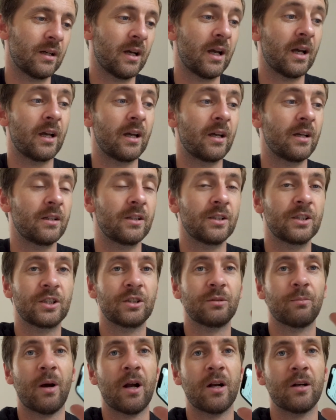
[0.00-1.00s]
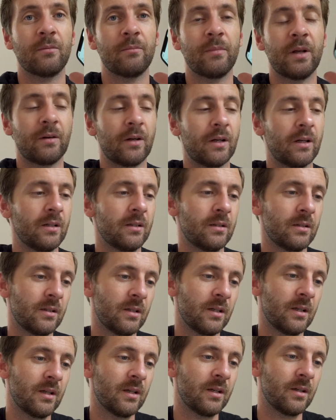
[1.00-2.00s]
A smart mirror,
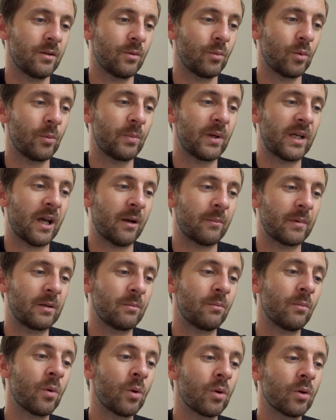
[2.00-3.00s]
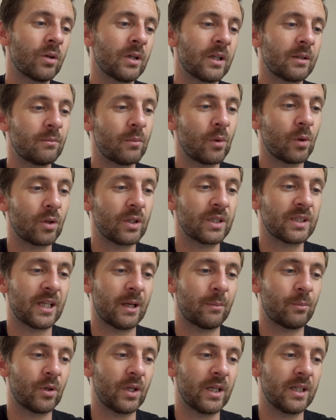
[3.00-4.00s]
we're becoming more and more
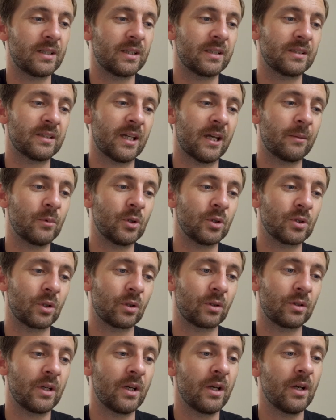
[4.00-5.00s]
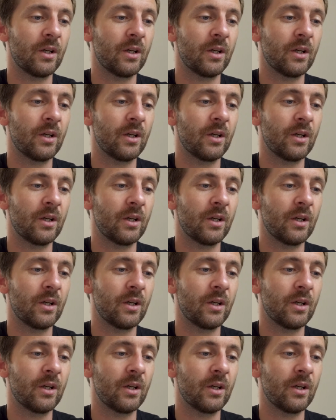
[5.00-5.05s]
separated as time goes on.